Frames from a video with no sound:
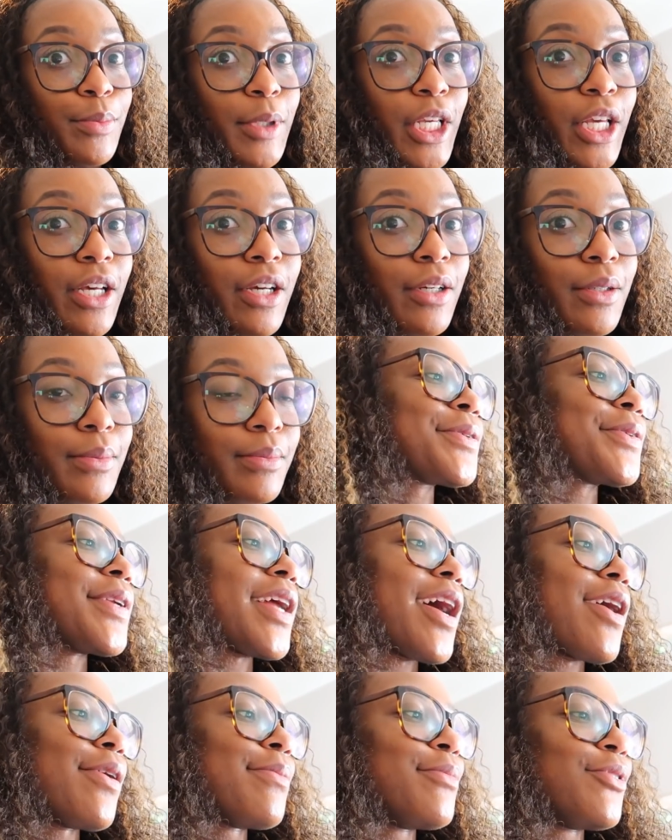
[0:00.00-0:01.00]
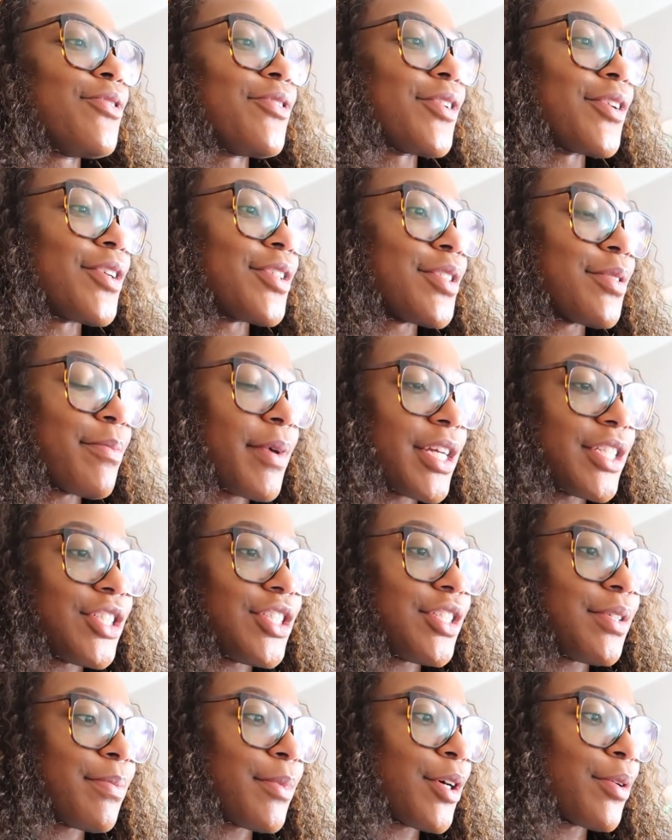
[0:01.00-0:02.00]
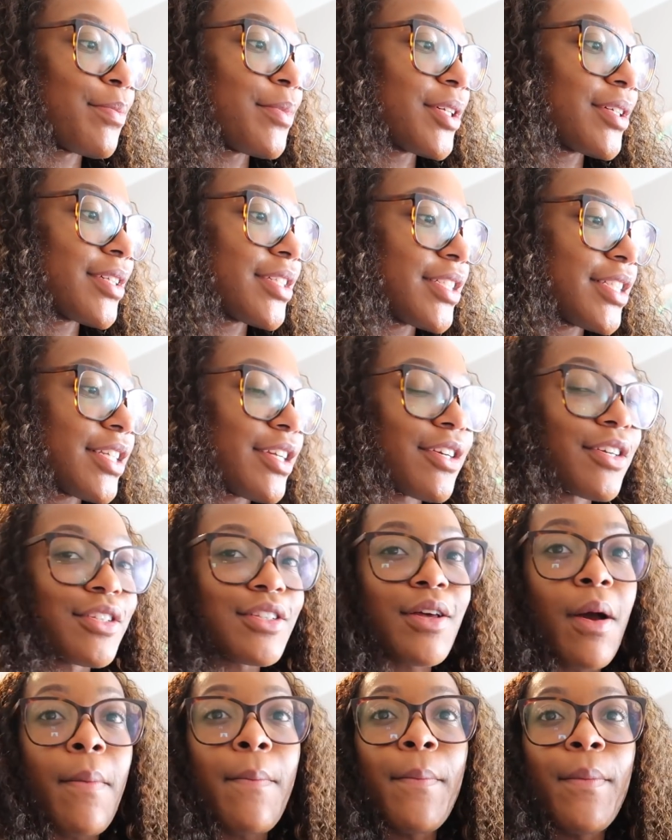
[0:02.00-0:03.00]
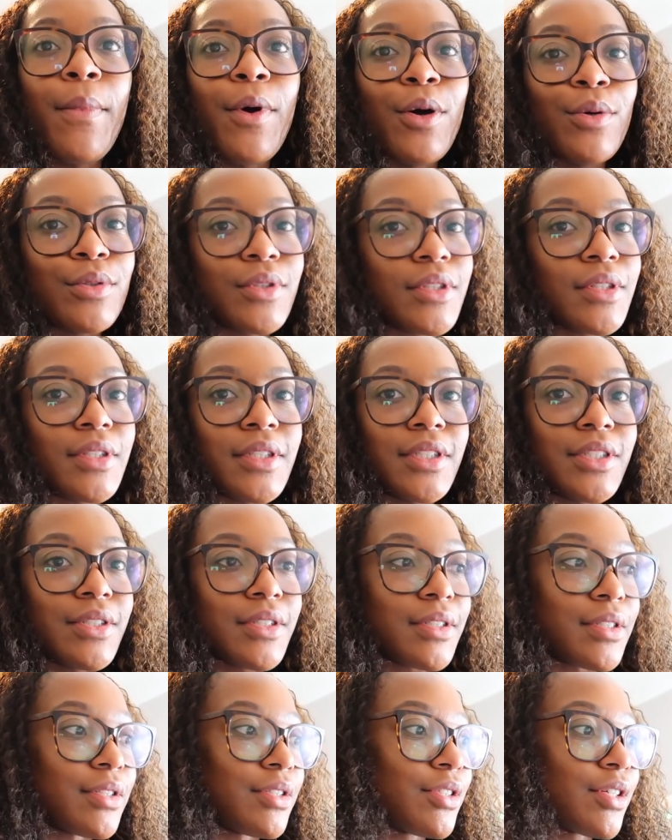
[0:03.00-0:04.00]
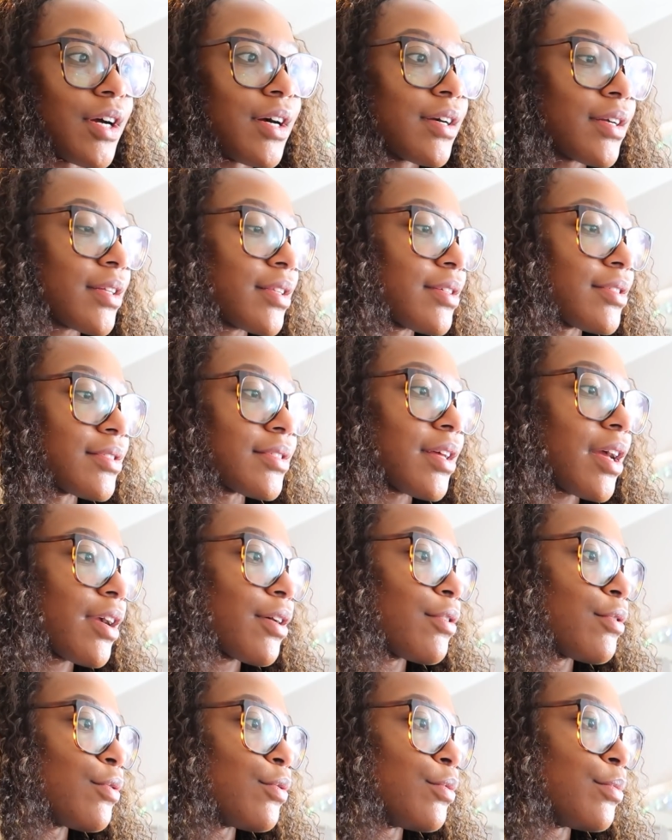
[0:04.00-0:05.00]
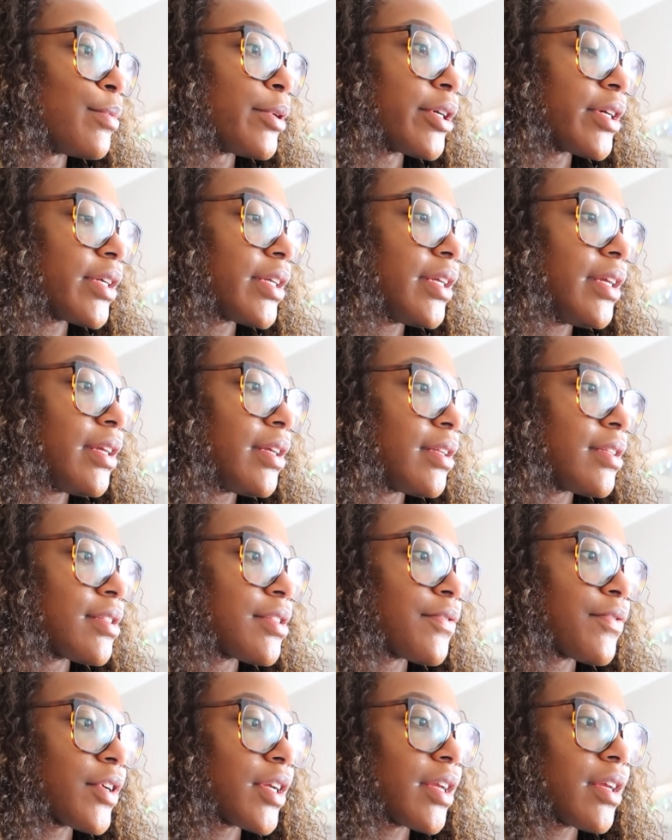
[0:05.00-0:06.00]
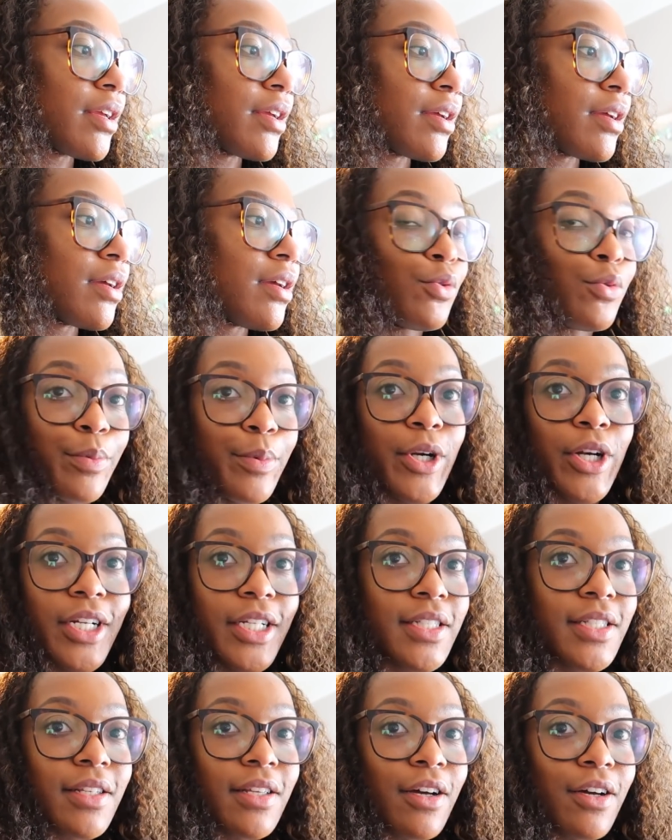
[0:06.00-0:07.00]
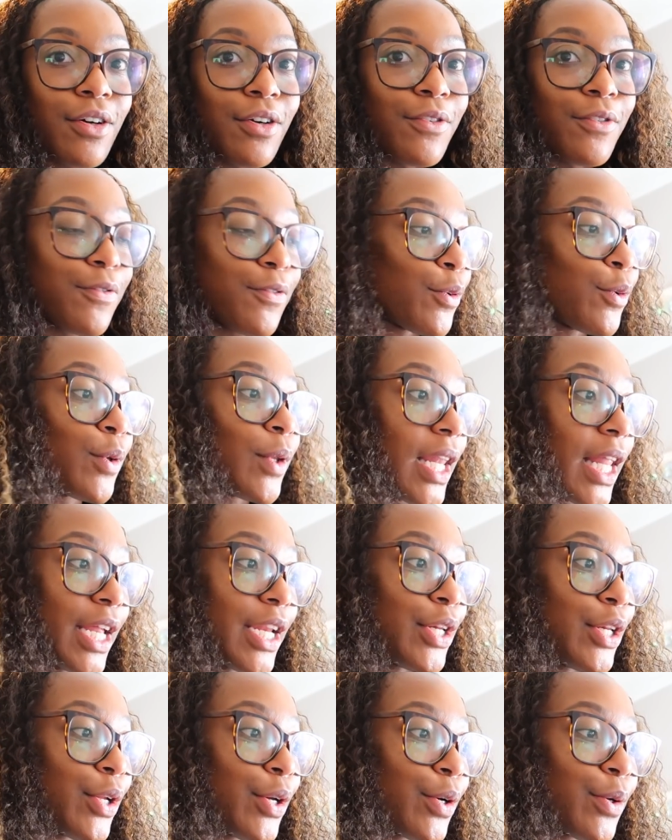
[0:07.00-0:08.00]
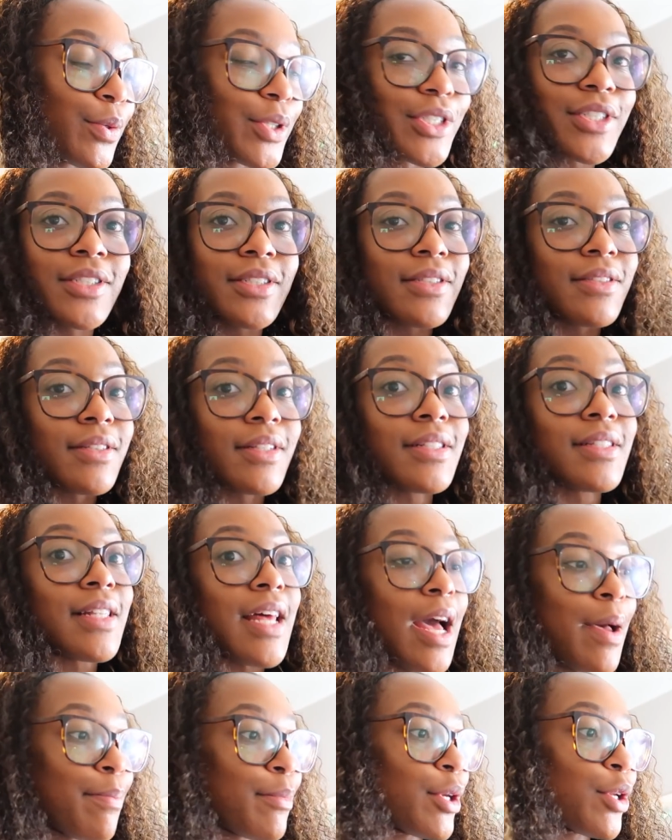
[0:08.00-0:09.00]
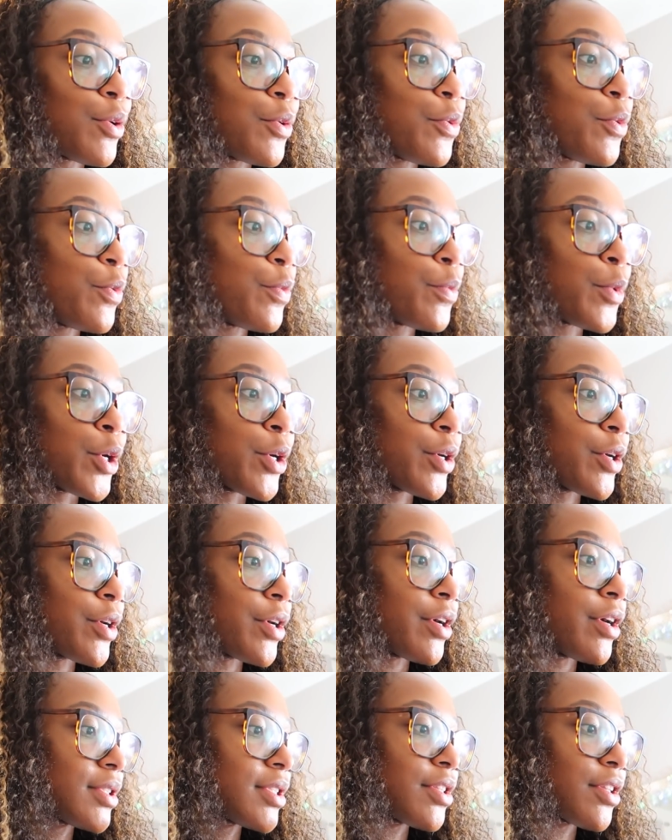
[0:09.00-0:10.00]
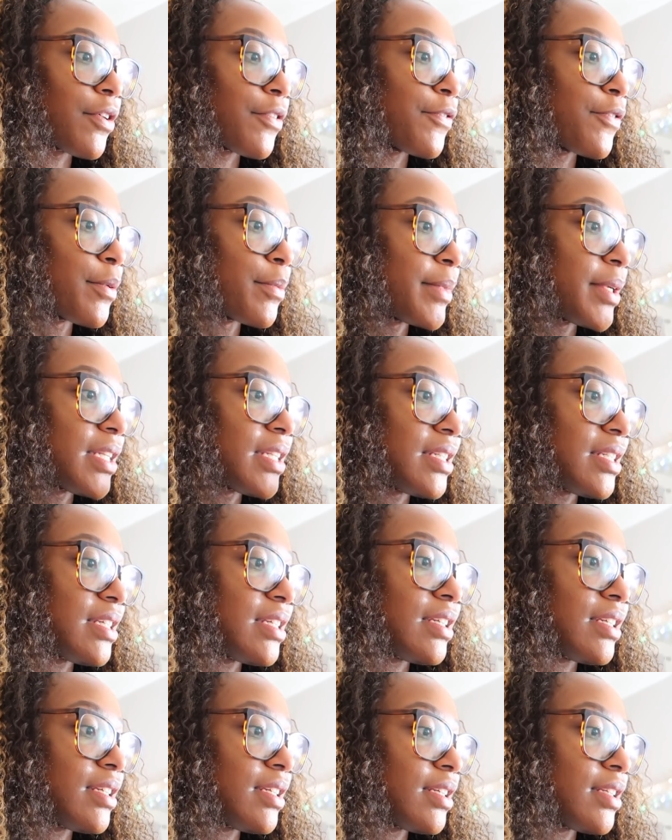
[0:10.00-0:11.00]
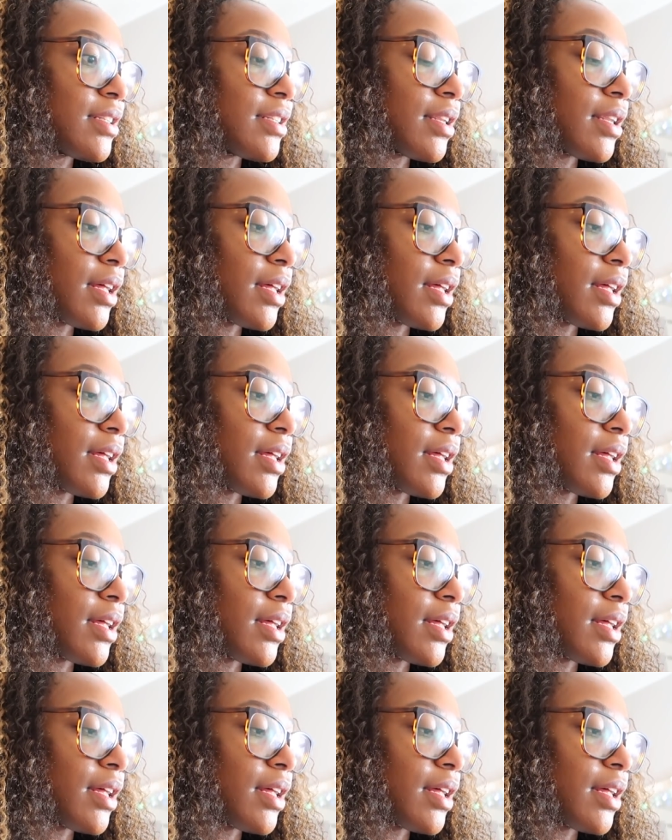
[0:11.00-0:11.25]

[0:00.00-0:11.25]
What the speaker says: me up. So now I'm moving on to my Gmail because here it's mostly just junk. There's like Uber Eats, freaking Uber itself, Olendo, which is the Zambian Uber, stuff from Indeed,